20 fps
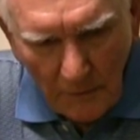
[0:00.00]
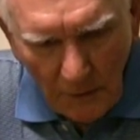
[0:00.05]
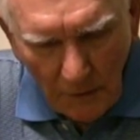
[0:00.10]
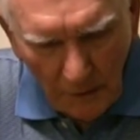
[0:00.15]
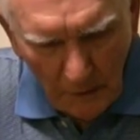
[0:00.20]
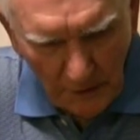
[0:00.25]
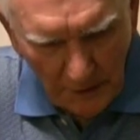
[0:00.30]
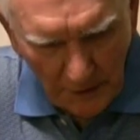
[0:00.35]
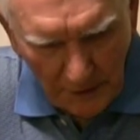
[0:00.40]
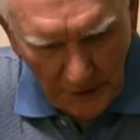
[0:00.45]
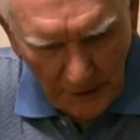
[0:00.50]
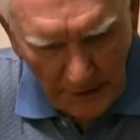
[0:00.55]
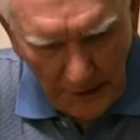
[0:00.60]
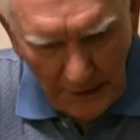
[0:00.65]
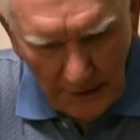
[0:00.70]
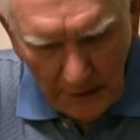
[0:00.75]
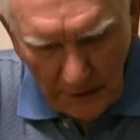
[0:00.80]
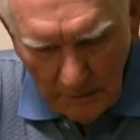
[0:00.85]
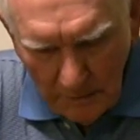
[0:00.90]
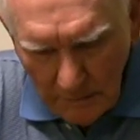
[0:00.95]
on the
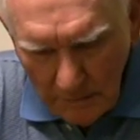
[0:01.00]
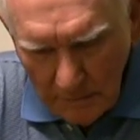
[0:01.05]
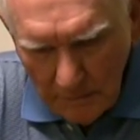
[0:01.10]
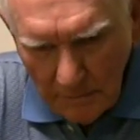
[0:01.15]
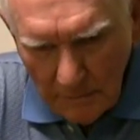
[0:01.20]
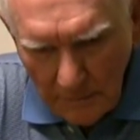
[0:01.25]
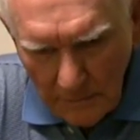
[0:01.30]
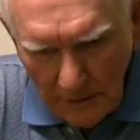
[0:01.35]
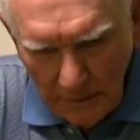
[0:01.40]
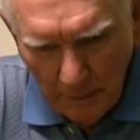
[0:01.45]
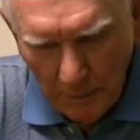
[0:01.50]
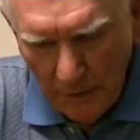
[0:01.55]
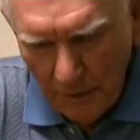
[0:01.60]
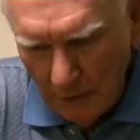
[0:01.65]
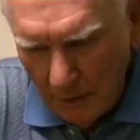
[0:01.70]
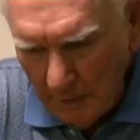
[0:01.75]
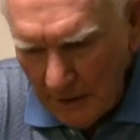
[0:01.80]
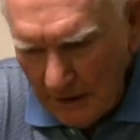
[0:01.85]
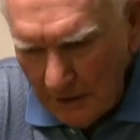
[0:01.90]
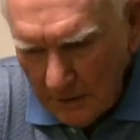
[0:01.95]
train, the
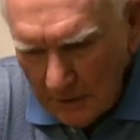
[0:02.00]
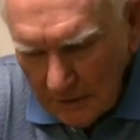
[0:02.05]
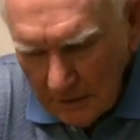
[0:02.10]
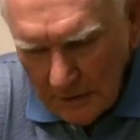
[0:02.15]
Pullman,